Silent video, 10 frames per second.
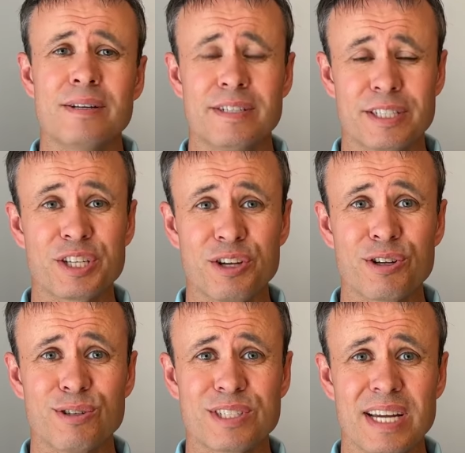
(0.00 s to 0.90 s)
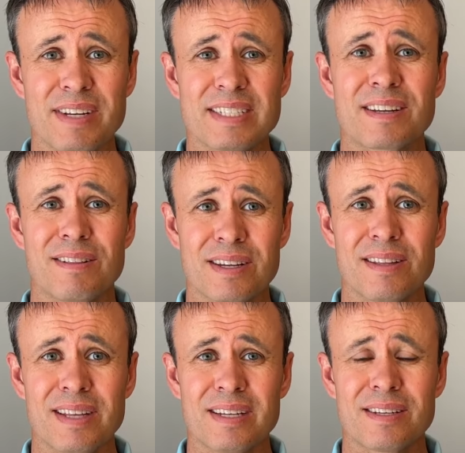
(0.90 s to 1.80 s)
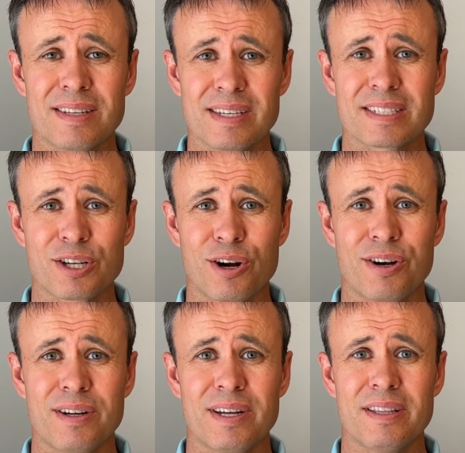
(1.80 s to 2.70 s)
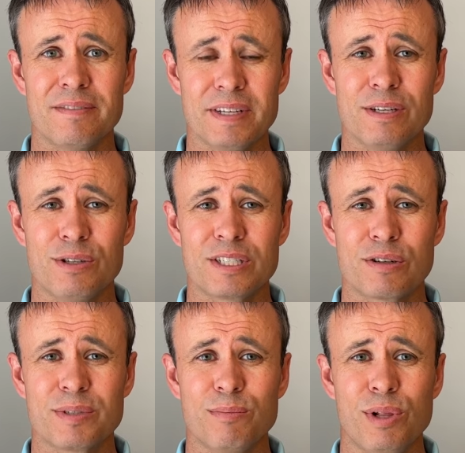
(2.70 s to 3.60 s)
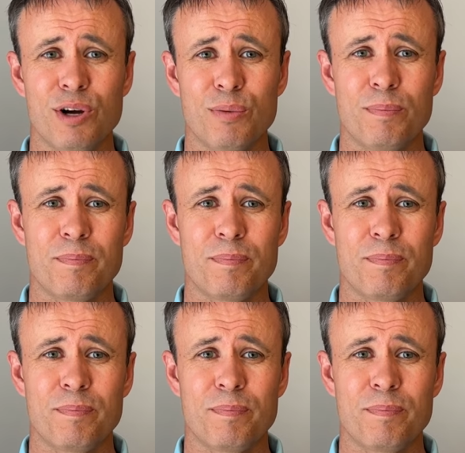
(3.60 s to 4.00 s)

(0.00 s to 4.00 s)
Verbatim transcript: To secure those savings, click the link to the Kickstarter in the video description below.